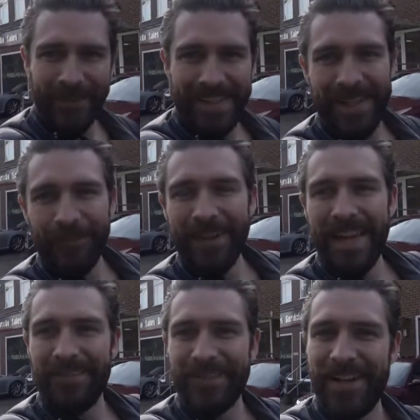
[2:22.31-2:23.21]
what is up? We
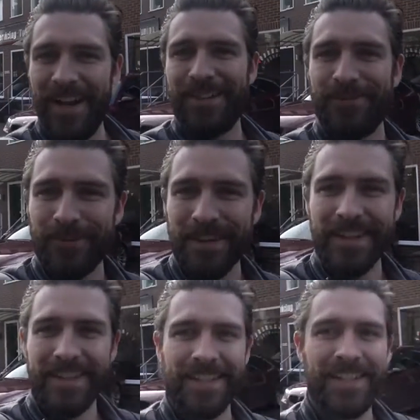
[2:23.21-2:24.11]
have just
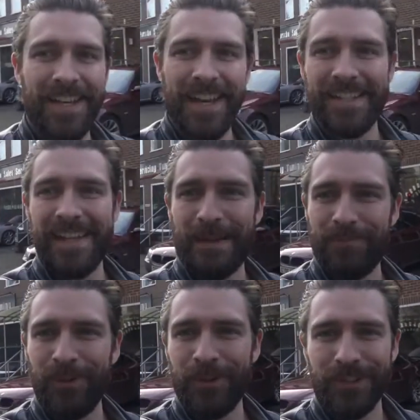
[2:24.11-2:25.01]
reached JZM
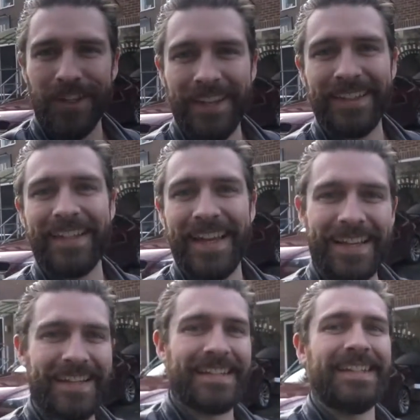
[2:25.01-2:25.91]
Porsche in
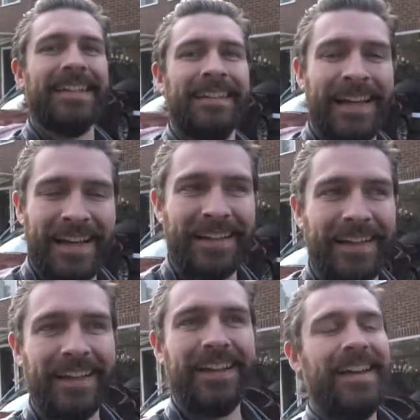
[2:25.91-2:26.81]
Kings
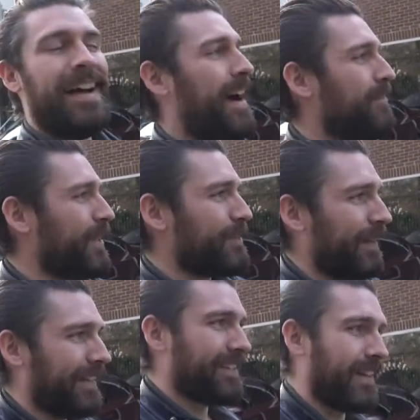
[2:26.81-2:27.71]
Langley. I've just been
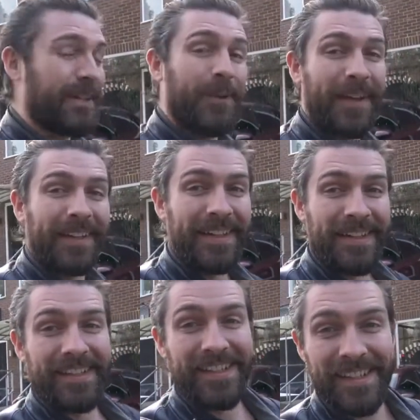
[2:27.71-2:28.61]
inside quickly
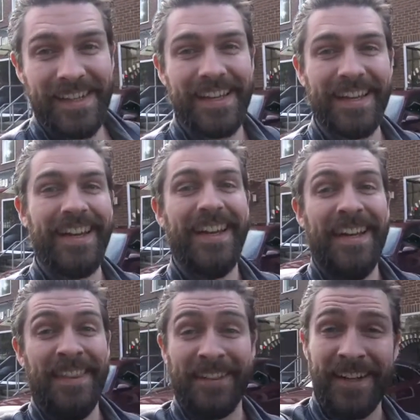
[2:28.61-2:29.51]
to see
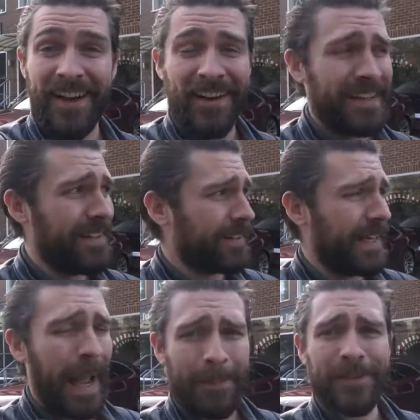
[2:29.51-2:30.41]
the car and it looks
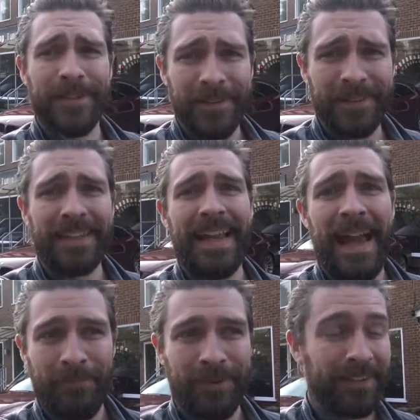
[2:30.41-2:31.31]
absolutely
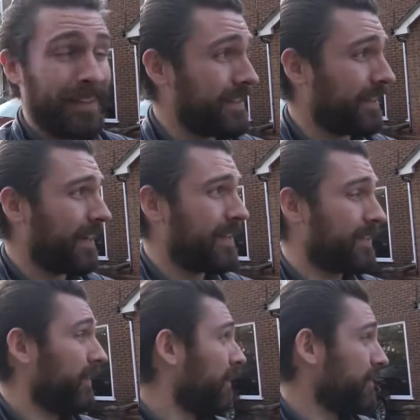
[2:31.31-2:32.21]
epic. These guys
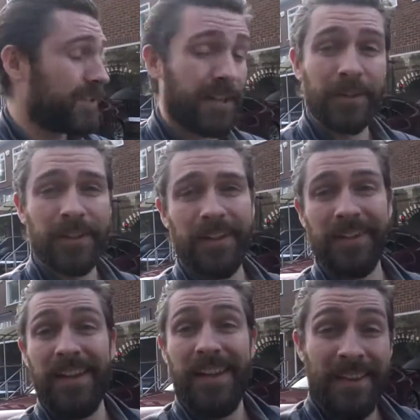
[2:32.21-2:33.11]
are so good.
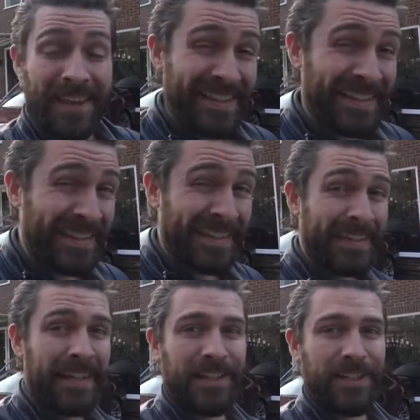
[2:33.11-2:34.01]
Their
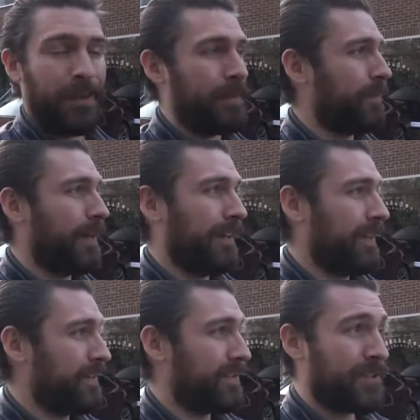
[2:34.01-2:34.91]
dealership as well
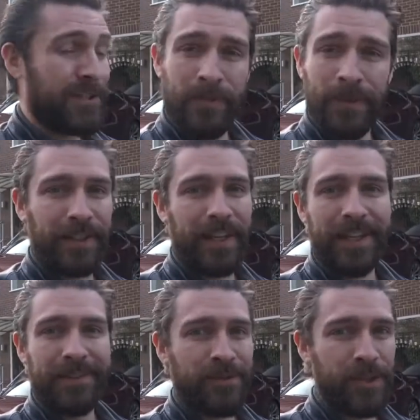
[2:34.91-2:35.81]
is super
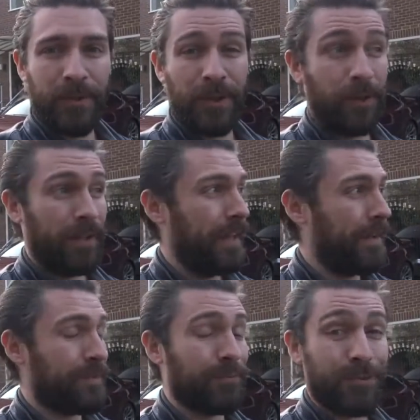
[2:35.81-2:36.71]
clean, super cool, and they have
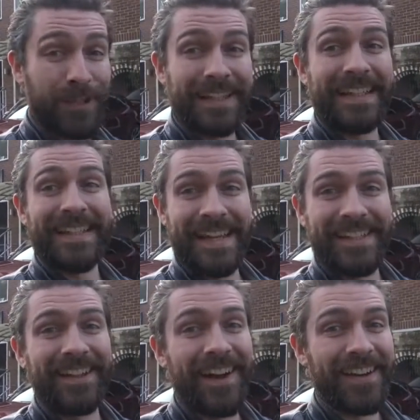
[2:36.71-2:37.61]
some really tasty
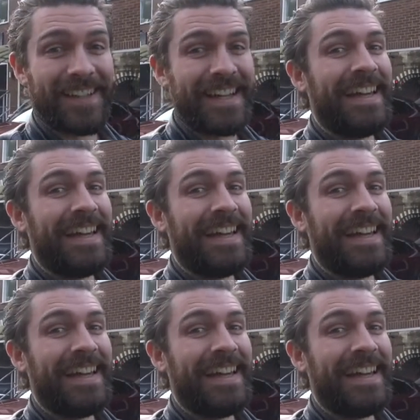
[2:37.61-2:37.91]
cars